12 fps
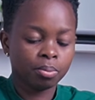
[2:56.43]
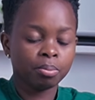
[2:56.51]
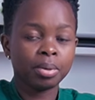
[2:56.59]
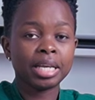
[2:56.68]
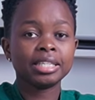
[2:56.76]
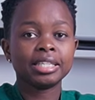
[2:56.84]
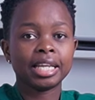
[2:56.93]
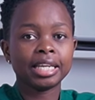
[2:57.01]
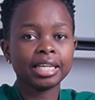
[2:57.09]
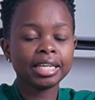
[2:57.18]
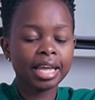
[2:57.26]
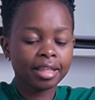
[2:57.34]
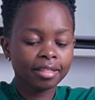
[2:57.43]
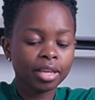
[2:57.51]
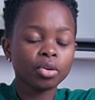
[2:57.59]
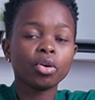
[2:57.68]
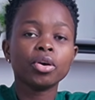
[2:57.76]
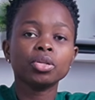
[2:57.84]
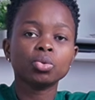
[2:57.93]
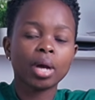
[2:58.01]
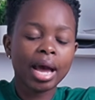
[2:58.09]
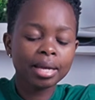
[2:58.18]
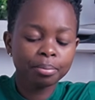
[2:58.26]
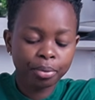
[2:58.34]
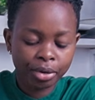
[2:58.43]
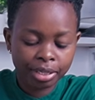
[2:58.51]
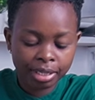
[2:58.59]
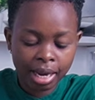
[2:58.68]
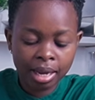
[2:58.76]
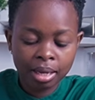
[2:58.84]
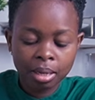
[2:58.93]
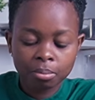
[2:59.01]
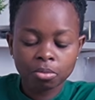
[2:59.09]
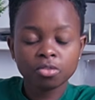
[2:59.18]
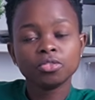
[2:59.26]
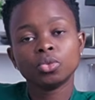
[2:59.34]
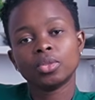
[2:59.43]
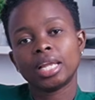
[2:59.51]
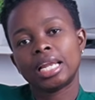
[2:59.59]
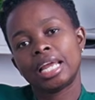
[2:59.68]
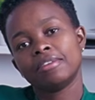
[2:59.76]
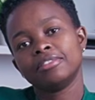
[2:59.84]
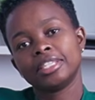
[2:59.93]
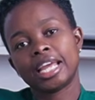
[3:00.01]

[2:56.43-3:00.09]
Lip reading: place the lid and then you're going to add pressure, move to the left